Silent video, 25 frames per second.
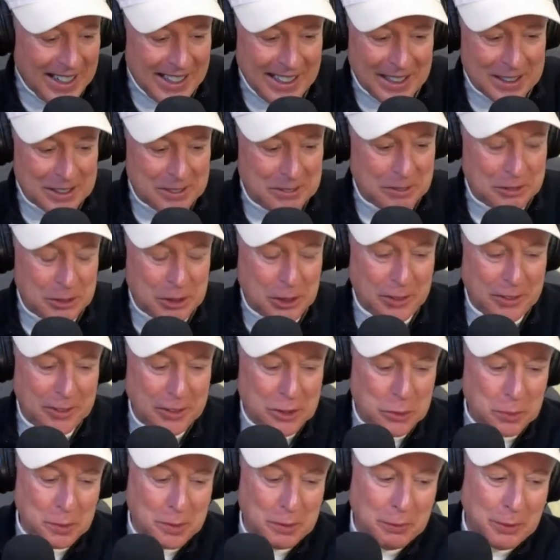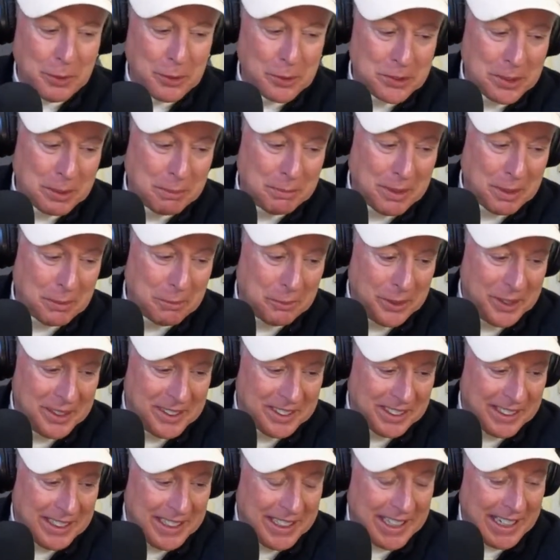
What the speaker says: I got to share this with folks. I'm reading Lee